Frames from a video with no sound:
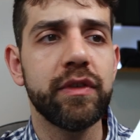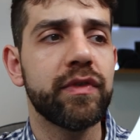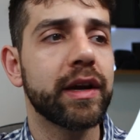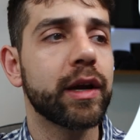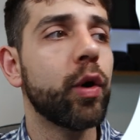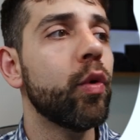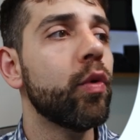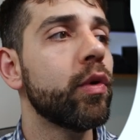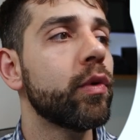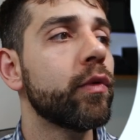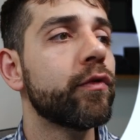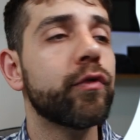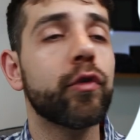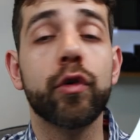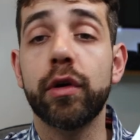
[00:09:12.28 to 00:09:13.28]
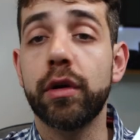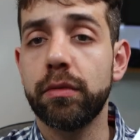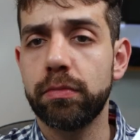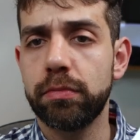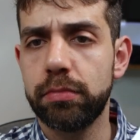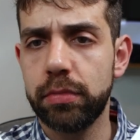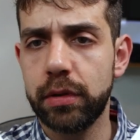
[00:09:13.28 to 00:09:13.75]
if I go
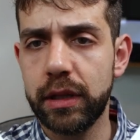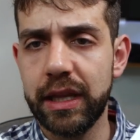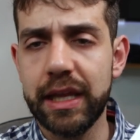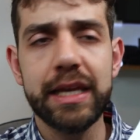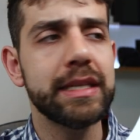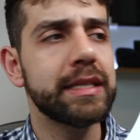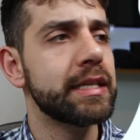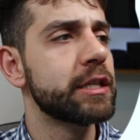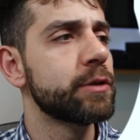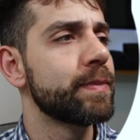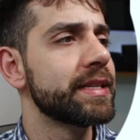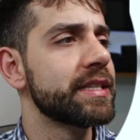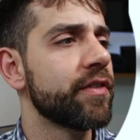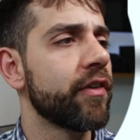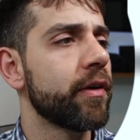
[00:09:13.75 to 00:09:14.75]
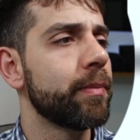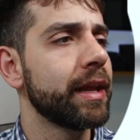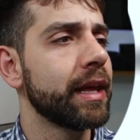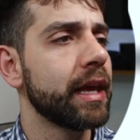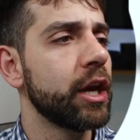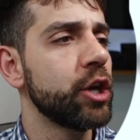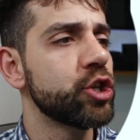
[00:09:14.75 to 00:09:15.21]
for this specific
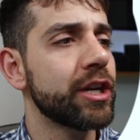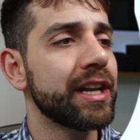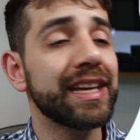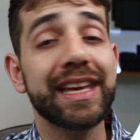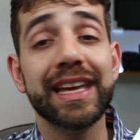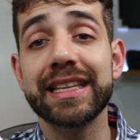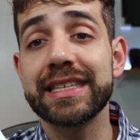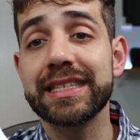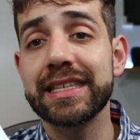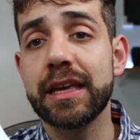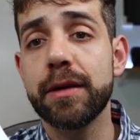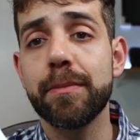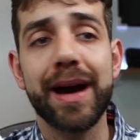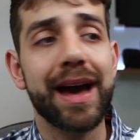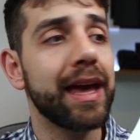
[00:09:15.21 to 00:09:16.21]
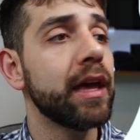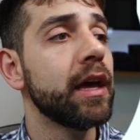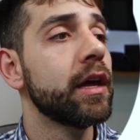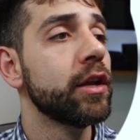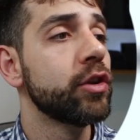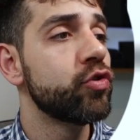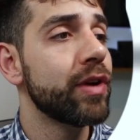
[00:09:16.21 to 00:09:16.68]
application, I can see my
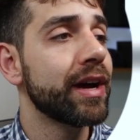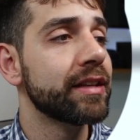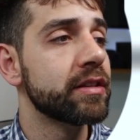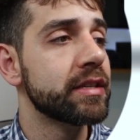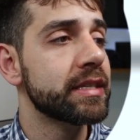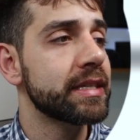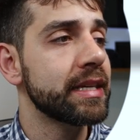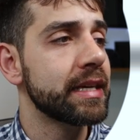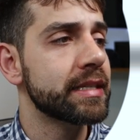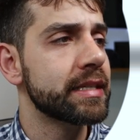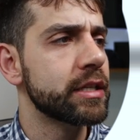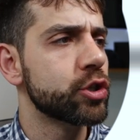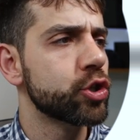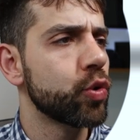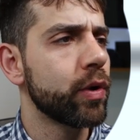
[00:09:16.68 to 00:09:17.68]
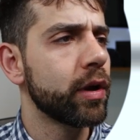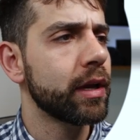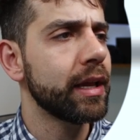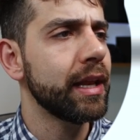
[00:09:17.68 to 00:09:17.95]
360. So I